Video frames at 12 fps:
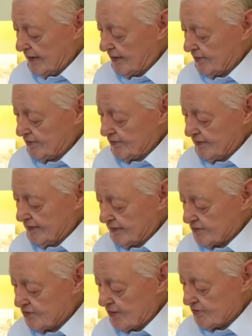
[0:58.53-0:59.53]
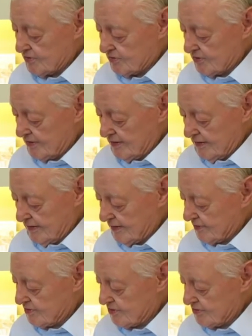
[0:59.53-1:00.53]
and in a sense,
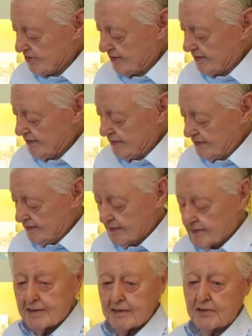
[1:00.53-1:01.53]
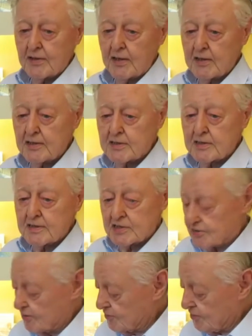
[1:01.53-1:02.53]
it's
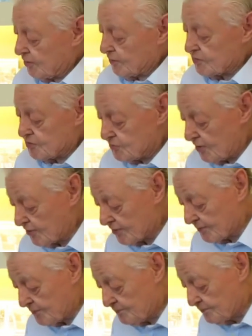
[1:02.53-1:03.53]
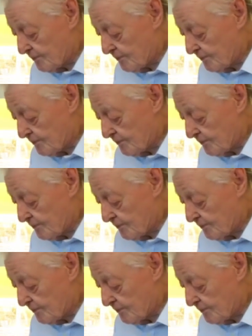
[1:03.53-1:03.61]
still going strong.